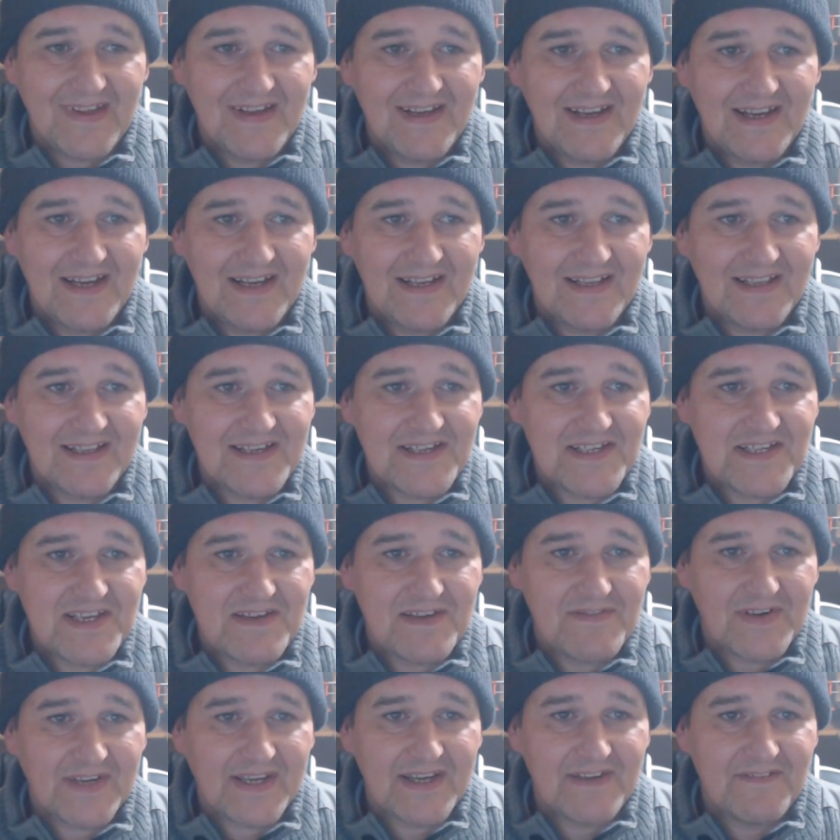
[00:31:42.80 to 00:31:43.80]
and let's see
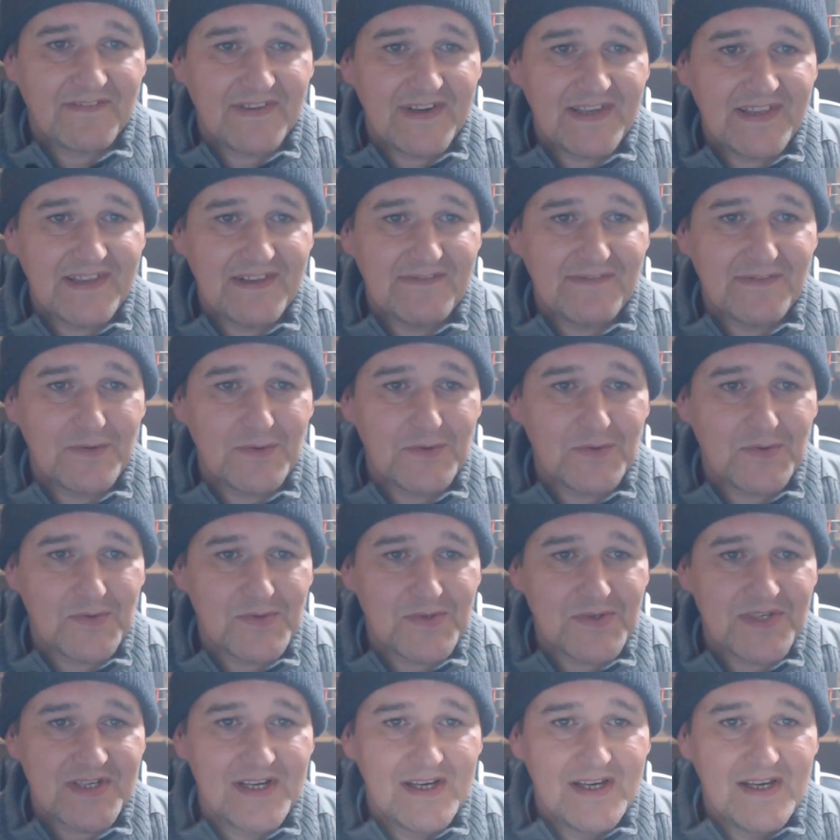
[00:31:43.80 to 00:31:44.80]
if I can't find the
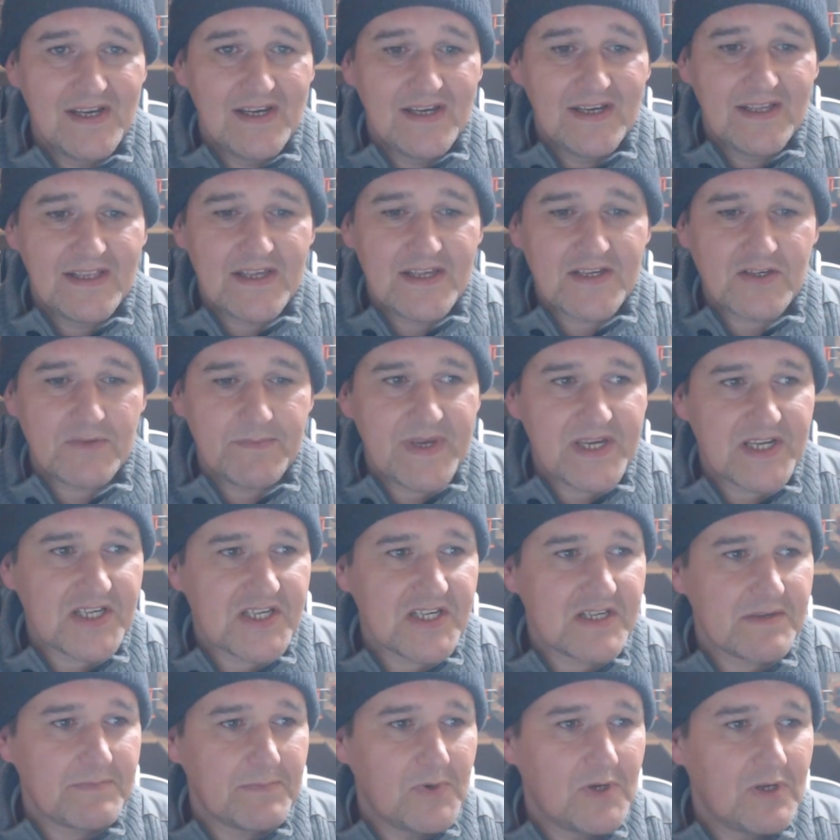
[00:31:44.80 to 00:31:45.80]
photos. This will be a
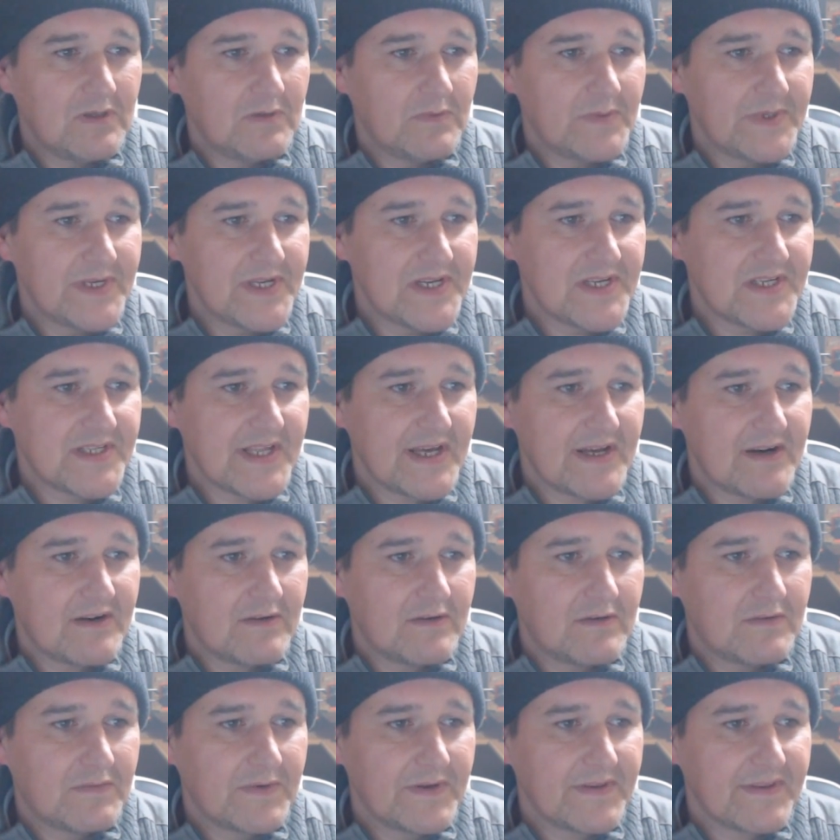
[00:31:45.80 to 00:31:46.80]
small one to start
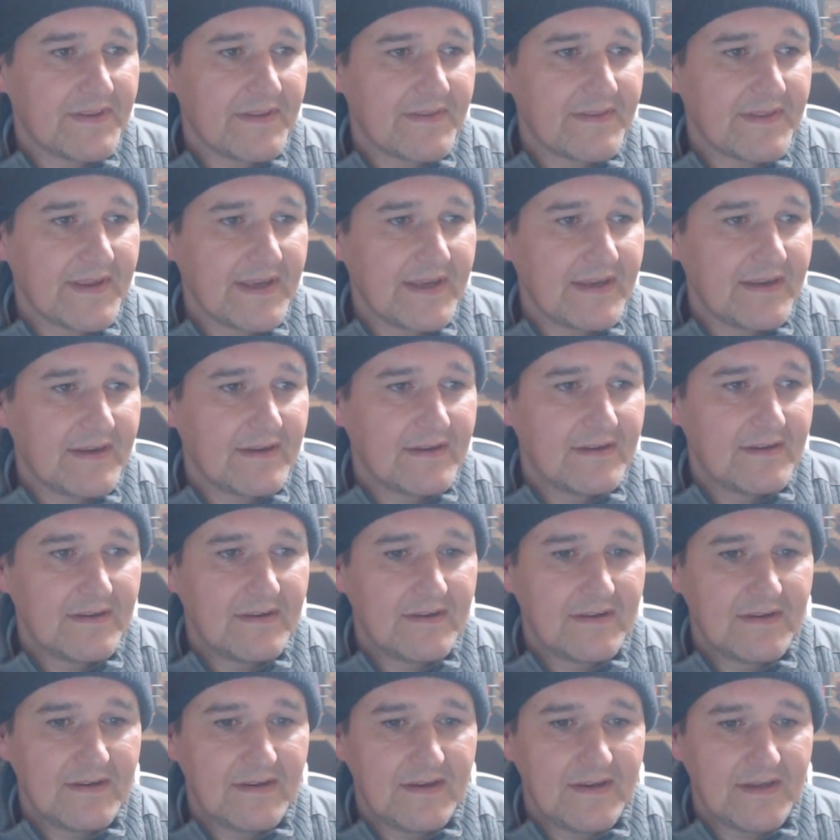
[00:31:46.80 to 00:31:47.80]
off with, I think,
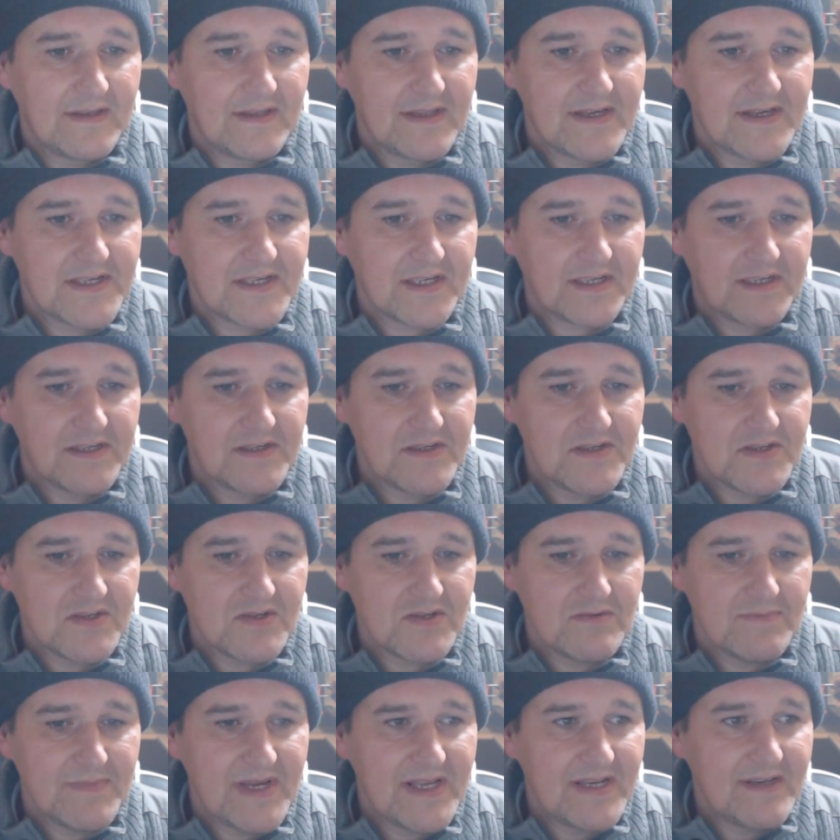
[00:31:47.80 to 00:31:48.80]
unless I can
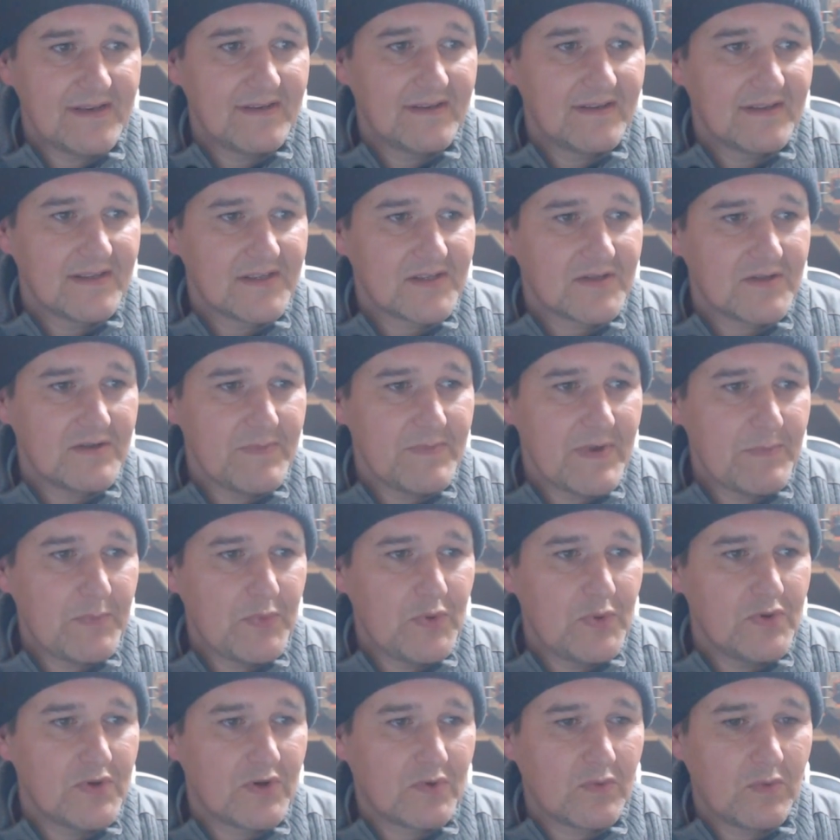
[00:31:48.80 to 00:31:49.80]
zoom in. It's going to be
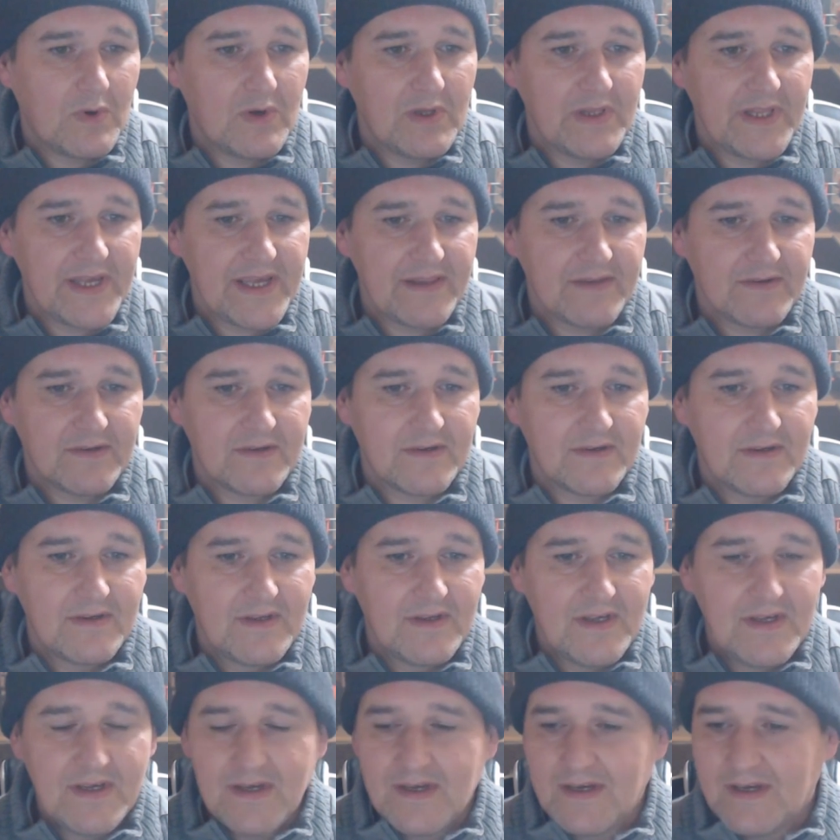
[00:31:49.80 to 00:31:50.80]
poor quality though.
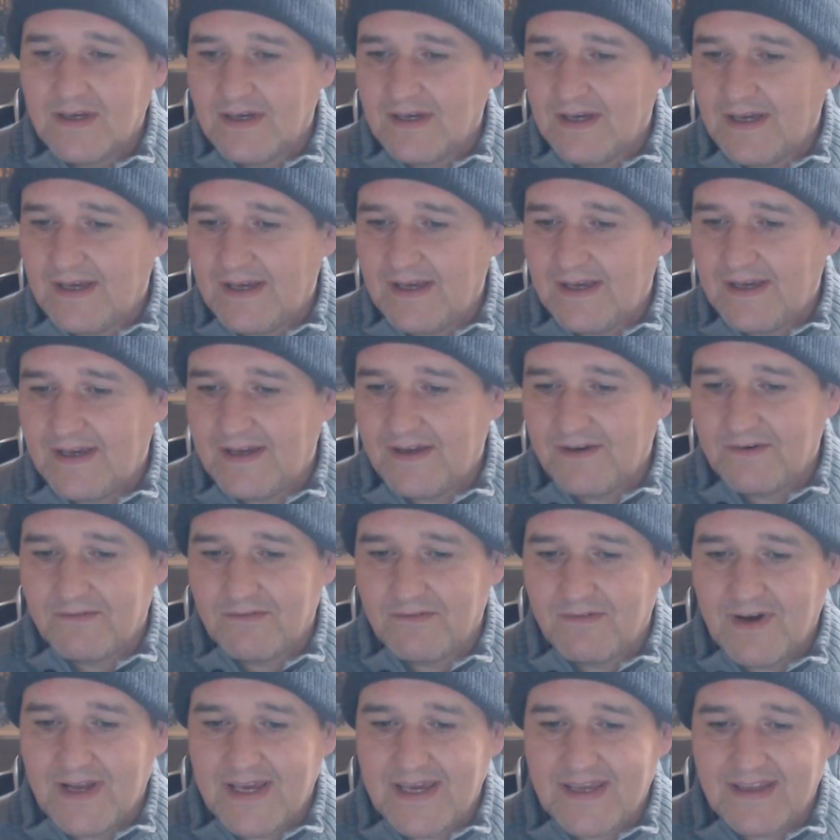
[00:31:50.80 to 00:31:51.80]

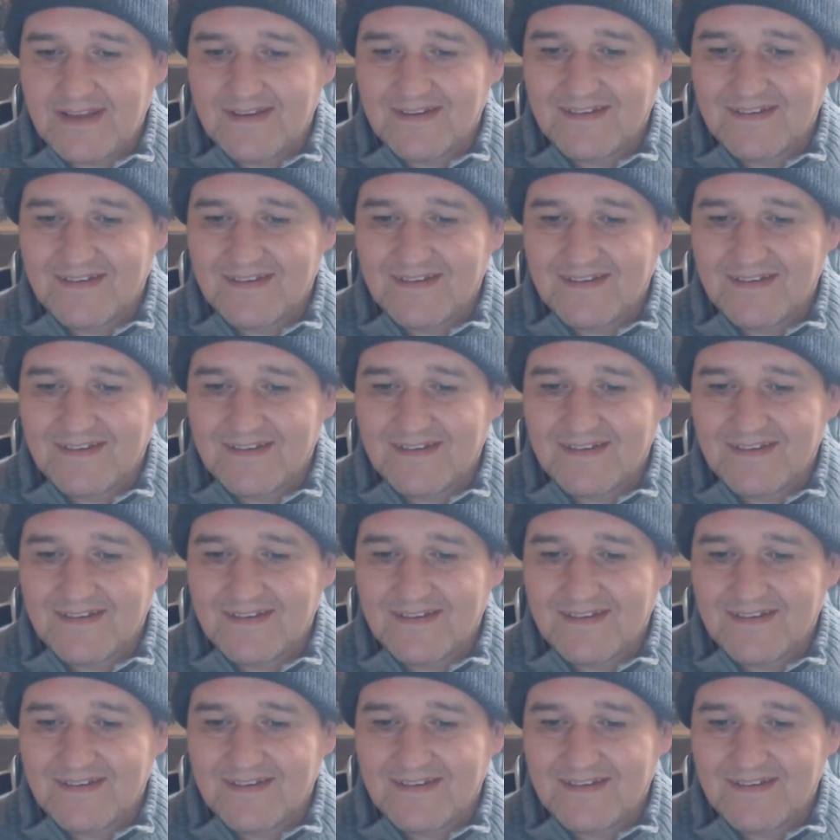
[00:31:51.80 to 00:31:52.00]
Right.